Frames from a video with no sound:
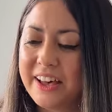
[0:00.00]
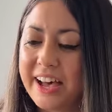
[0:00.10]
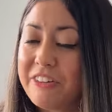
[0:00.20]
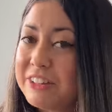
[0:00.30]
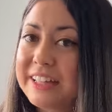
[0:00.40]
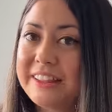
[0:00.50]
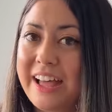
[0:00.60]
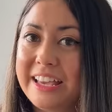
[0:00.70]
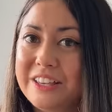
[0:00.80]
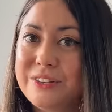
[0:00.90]
I really
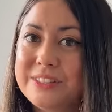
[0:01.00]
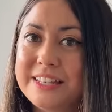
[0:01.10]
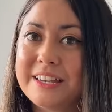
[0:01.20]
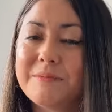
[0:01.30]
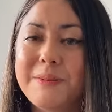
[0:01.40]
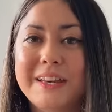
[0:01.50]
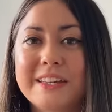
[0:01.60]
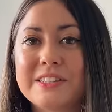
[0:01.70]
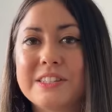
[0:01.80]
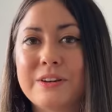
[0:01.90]
like using it
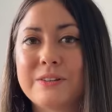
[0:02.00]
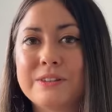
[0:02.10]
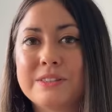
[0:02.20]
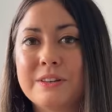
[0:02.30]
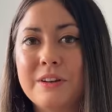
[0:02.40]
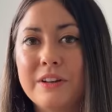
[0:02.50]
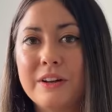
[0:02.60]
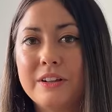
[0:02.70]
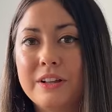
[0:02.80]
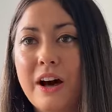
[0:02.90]
because those
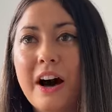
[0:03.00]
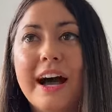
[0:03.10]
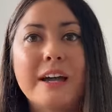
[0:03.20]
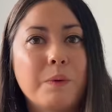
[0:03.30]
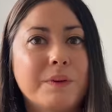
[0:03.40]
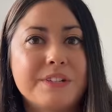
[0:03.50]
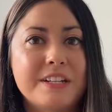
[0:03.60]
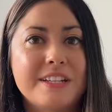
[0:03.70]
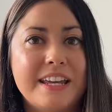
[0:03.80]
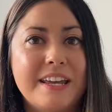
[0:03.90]
high
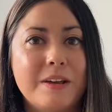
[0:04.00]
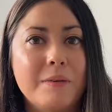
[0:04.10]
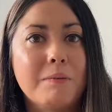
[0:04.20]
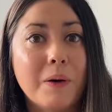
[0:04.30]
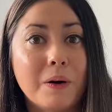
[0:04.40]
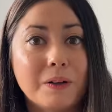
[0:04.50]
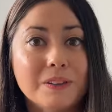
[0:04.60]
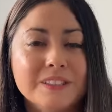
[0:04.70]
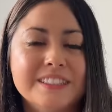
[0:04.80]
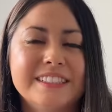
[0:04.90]
quantity
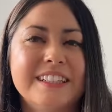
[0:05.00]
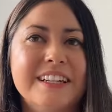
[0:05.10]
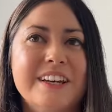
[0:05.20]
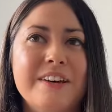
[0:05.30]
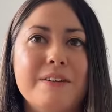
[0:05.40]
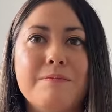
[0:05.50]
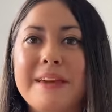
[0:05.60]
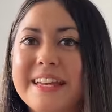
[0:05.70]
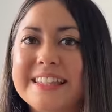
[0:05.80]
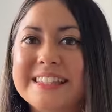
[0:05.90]
balls
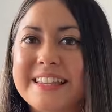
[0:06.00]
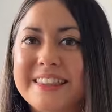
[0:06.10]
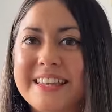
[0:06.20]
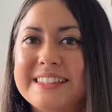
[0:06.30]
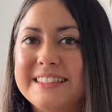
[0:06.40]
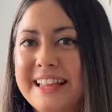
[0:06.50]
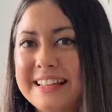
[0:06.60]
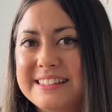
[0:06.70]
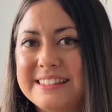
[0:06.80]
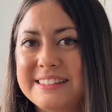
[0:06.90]
means that there's
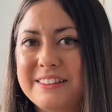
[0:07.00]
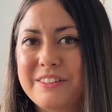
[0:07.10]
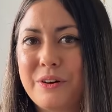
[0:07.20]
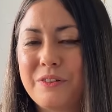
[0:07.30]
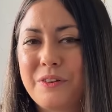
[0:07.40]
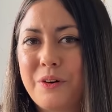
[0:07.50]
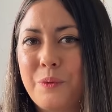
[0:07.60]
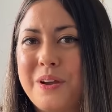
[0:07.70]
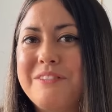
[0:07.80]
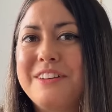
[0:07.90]
less
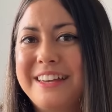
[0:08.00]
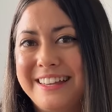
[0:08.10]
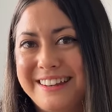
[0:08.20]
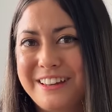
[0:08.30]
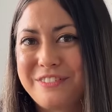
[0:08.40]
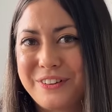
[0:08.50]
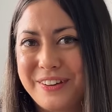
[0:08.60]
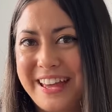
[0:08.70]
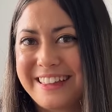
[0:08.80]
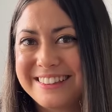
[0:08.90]
weaving in of your
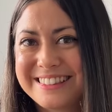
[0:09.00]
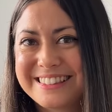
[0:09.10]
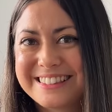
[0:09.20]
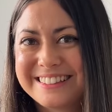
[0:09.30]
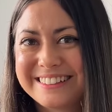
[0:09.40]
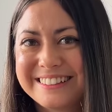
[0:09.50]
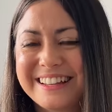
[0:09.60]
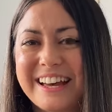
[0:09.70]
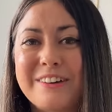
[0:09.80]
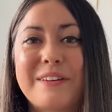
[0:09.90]
ends
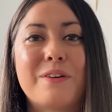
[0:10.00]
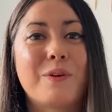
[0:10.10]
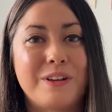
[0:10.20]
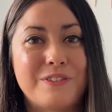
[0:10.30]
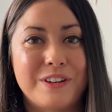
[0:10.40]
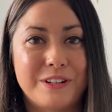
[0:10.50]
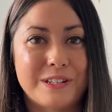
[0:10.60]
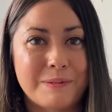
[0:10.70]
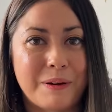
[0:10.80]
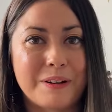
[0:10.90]
uh, when you finish
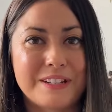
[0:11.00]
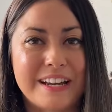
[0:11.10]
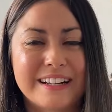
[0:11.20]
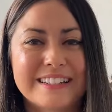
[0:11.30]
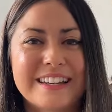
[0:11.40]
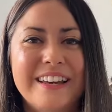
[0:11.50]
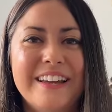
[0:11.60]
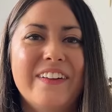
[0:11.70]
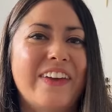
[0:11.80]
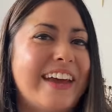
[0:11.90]
the project.
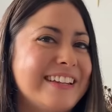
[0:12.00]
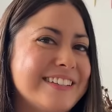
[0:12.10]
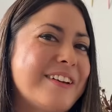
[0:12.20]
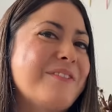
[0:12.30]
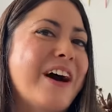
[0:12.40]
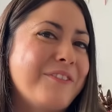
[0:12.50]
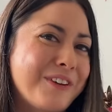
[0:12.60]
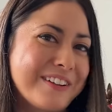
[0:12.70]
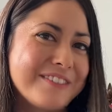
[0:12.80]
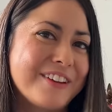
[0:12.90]
And I'm one
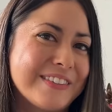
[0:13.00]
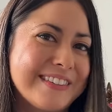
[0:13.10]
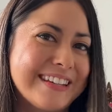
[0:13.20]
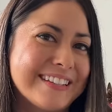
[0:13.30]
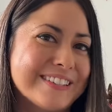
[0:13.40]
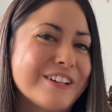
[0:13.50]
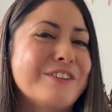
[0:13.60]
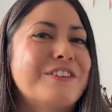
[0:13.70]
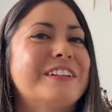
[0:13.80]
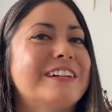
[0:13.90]
of those knitters who
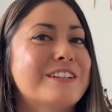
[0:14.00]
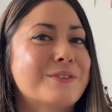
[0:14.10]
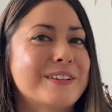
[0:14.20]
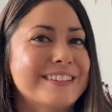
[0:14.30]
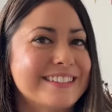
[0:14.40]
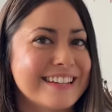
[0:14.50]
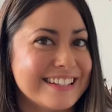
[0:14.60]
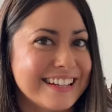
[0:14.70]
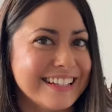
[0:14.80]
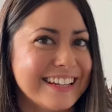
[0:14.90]
really enjoys
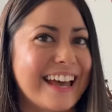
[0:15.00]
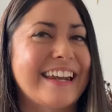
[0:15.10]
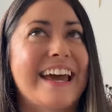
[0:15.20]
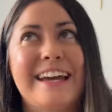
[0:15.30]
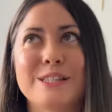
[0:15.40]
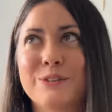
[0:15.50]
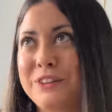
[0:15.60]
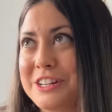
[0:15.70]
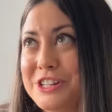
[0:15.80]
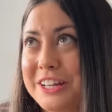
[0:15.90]
knitting and hates
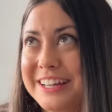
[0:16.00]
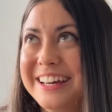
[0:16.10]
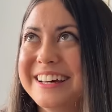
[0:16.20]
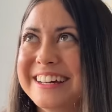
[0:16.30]
finishing.